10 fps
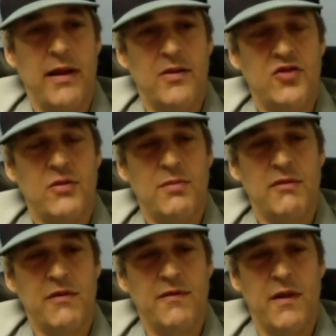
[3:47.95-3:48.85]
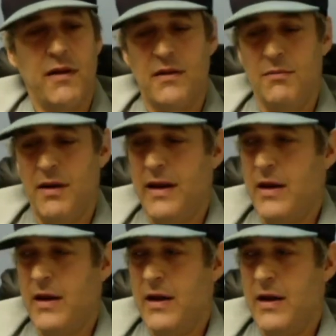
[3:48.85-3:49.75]
it should be reflected by how
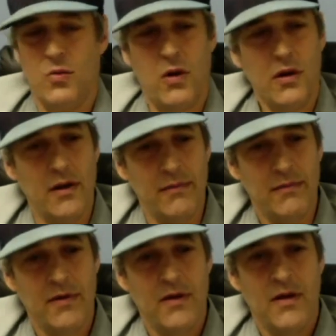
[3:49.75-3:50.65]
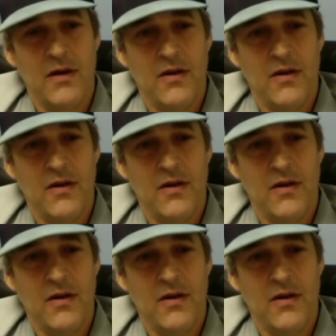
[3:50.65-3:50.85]
hard you're working to